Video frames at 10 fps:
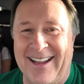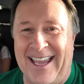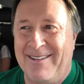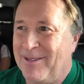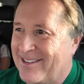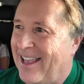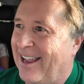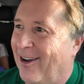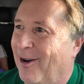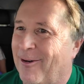I can't be
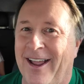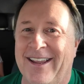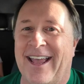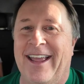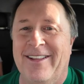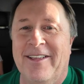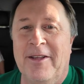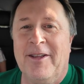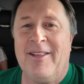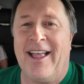saying all right, gang.
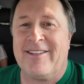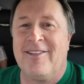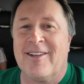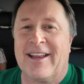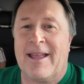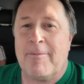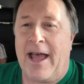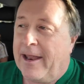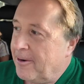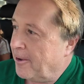Like he's gonna get
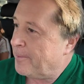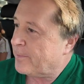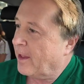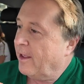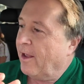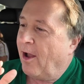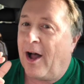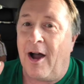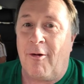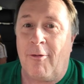mad.
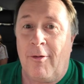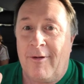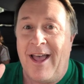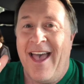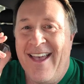All right.